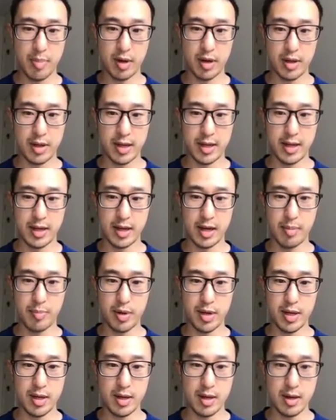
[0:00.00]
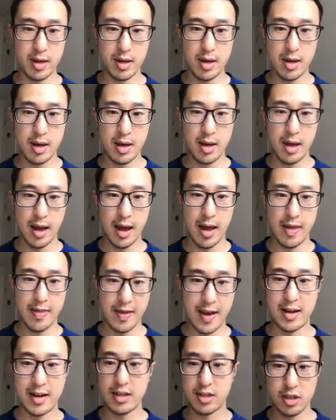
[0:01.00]
cleaning company, and
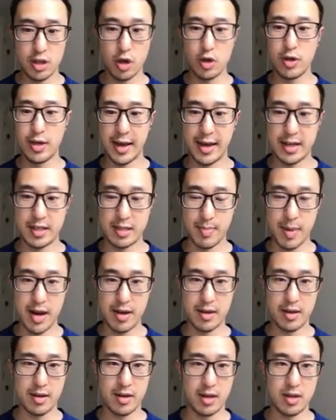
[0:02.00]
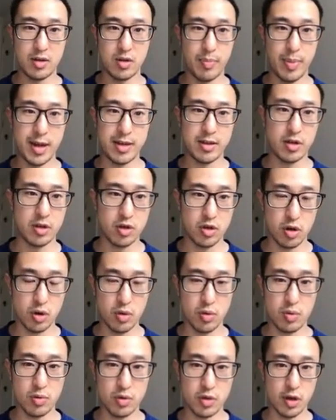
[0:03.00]
then it slowly expanded into pest
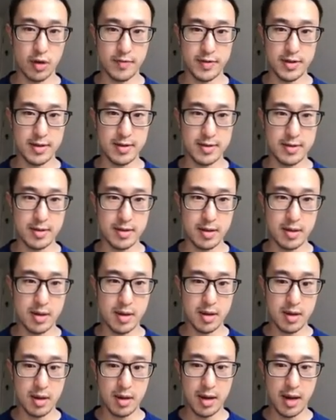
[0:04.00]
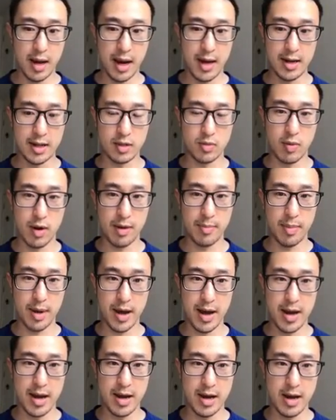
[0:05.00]
control services. And it's run
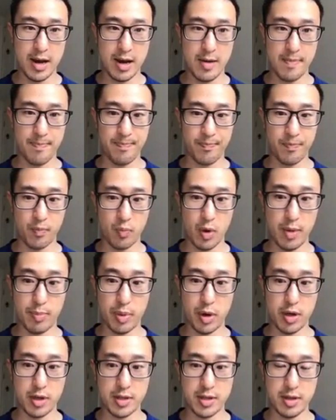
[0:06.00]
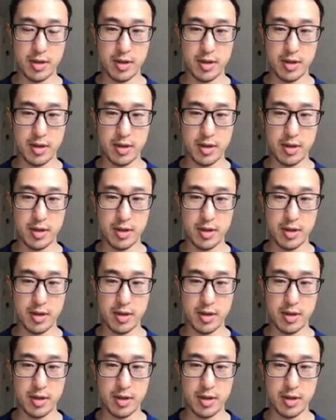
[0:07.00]
by one person